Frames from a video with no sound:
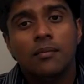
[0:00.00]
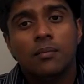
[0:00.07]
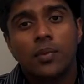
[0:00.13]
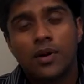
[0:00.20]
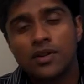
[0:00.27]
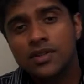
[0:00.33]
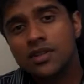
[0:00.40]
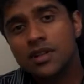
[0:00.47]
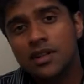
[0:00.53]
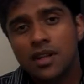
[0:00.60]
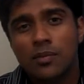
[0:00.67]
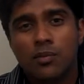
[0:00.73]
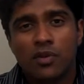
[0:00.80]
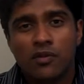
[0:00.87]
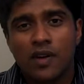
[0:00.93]
Personal
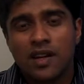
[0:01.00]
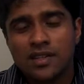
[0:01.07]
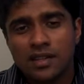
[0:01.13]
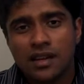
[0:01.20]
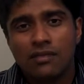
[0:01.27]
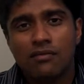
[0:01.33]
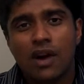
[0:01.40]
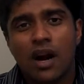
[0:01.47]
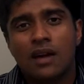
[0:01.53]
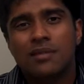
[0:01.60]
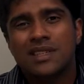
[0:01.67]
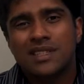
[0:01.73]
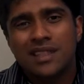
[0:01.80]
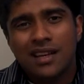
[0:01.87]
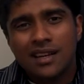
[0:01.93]
and professional
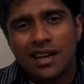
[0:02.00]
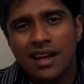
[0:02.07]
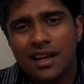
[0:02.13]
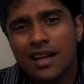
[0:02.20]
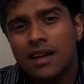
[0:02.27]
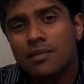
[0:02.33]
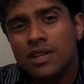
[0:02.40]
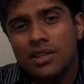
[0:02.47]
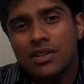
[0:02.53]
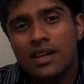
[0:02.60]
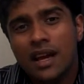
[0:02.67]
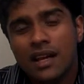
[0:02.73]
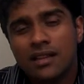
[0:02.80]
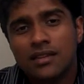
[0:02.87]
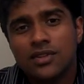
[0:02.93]
environments, they are kind of coming
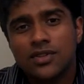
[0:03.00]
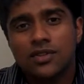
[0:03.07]
together.